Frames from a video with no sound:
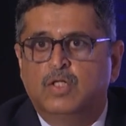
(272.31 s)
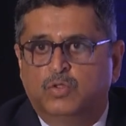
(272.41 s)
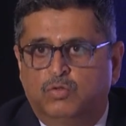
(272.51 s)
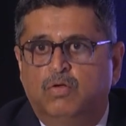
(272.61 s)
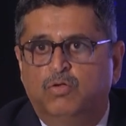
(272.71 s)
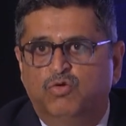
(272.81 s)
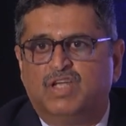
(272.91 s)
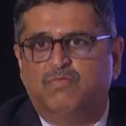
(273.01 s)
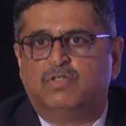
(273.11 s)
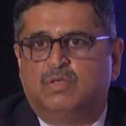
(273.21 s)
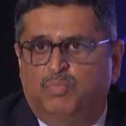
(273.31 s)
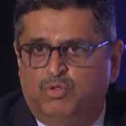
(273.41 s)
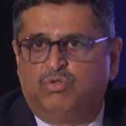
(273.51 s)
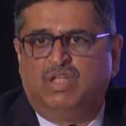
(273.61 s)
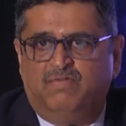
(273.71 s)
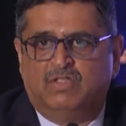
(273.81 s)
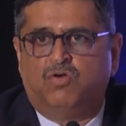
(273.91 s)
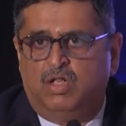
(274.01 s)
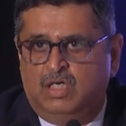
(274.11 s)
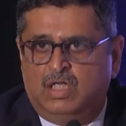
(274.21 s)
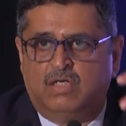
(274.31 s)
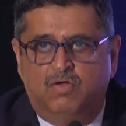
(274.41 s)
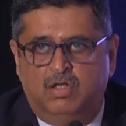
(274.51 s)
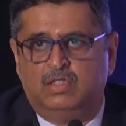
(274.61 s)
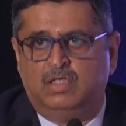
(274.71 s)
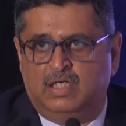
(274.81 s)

So UK was supposed to give us all the technology